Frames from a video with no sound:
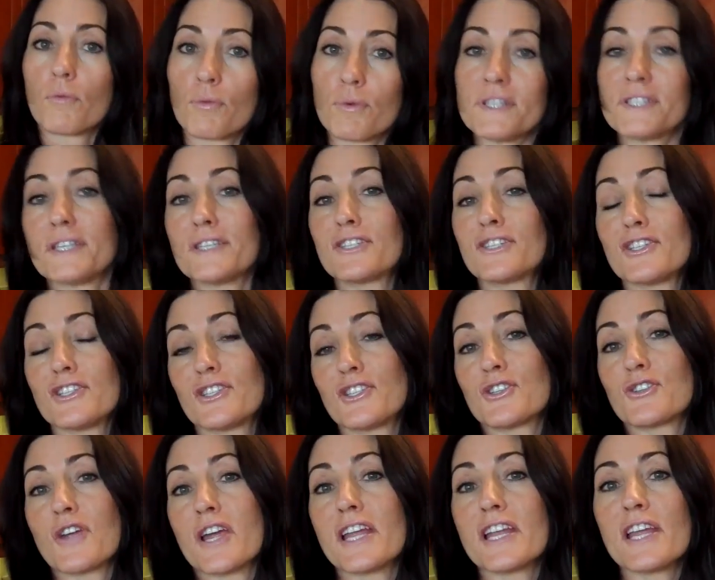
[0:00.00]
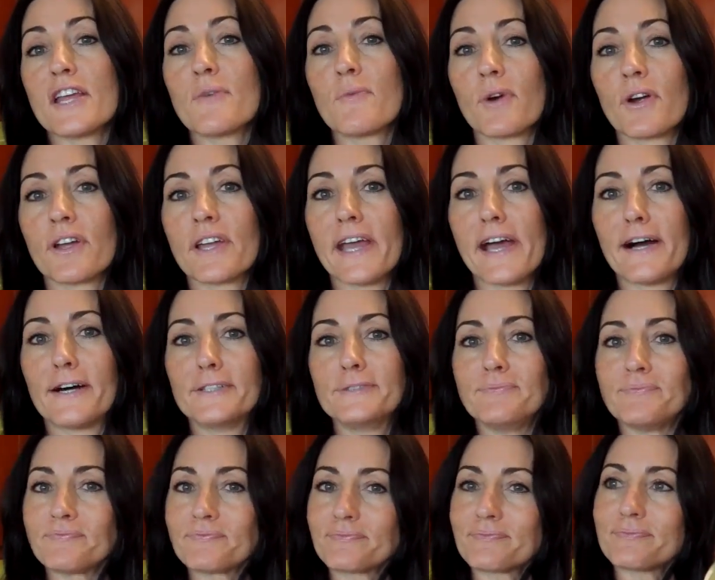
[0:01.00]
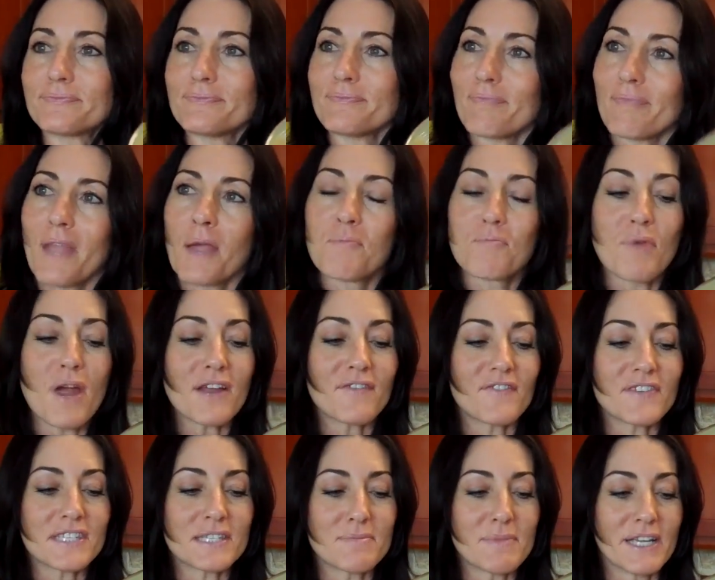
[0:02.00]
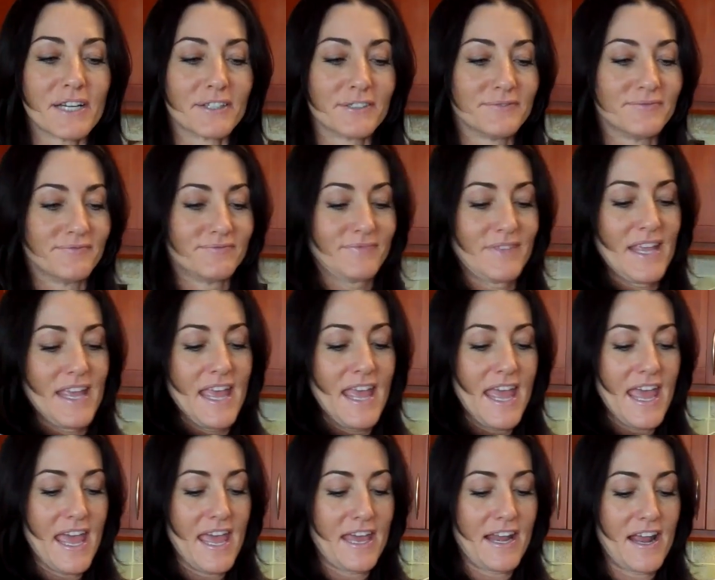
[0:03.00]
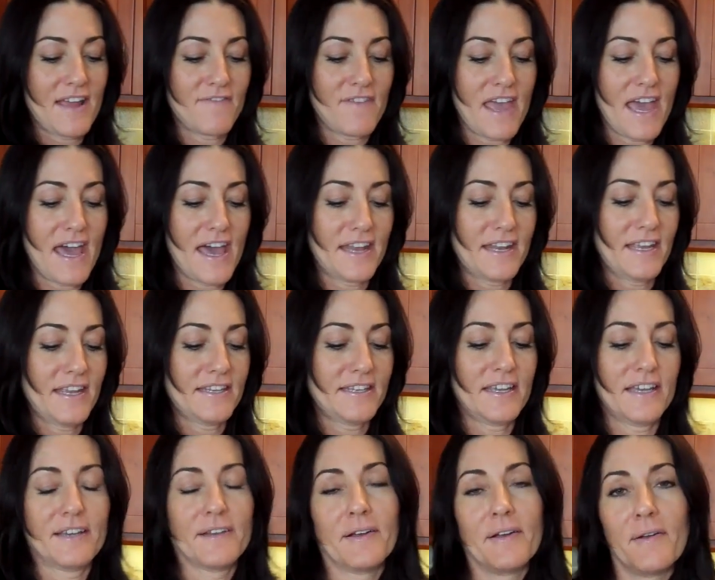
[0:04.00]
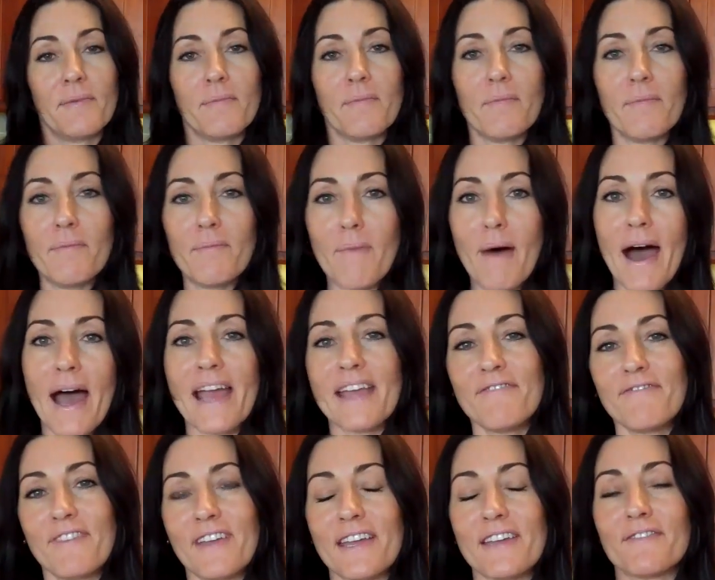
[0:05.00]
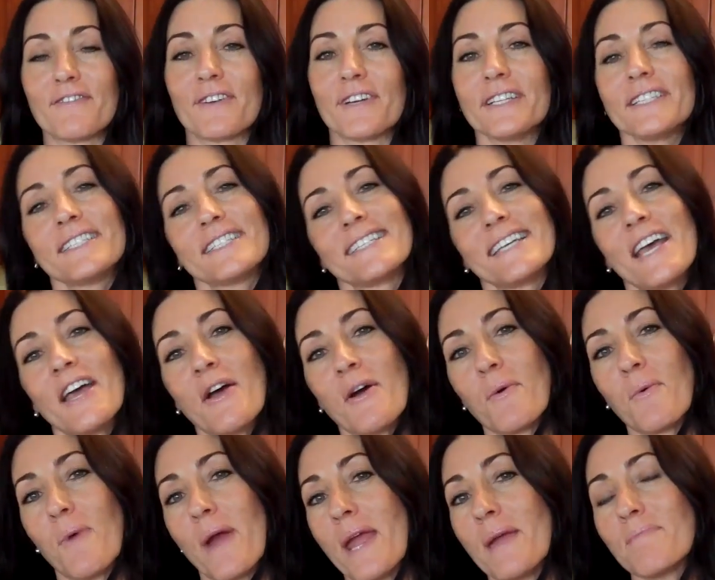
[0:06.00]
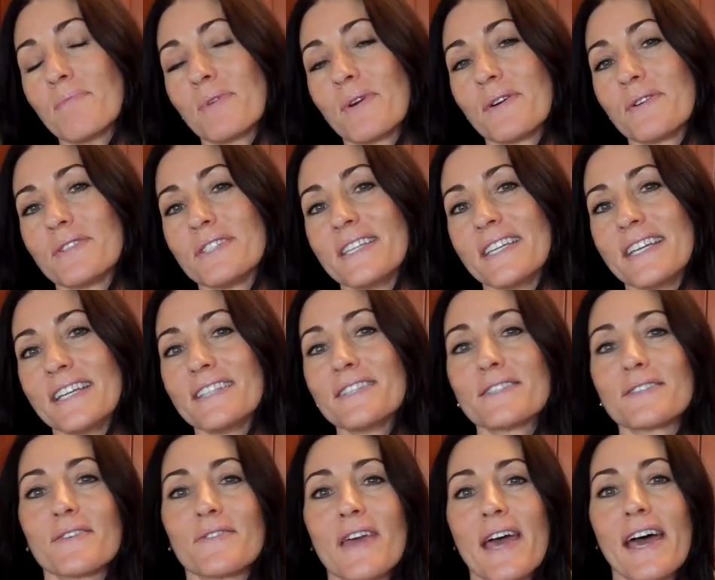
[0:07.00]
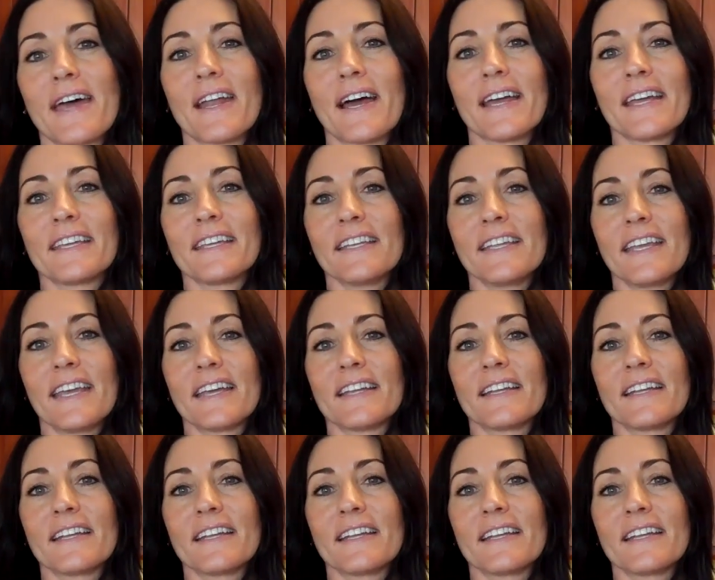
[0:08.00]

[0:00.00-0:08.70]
resistance training workout breakfast meal. And I've added my favorite whey protein so that I can